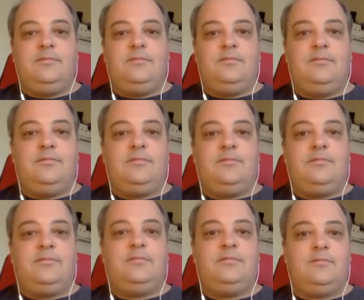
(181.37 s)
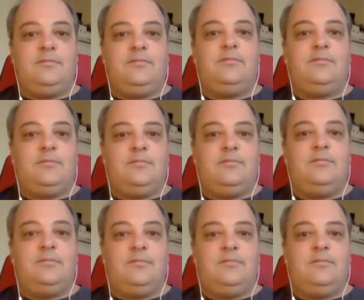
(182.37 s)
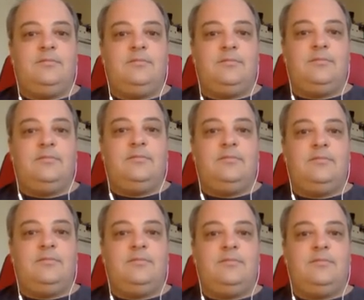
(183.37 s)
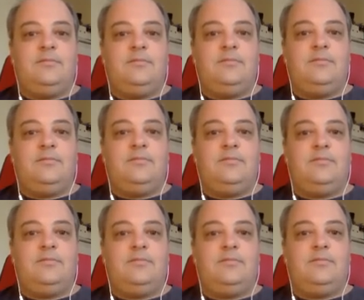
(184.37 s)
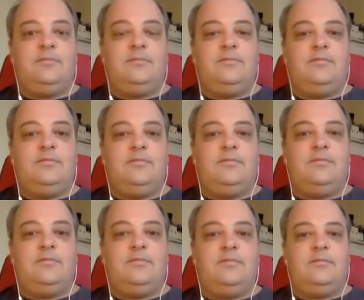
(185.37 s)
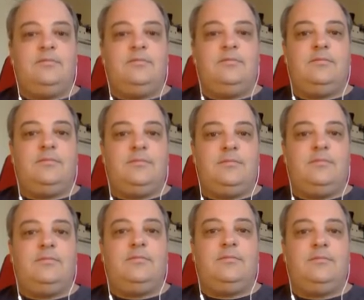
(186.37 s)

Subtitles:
(not speaking)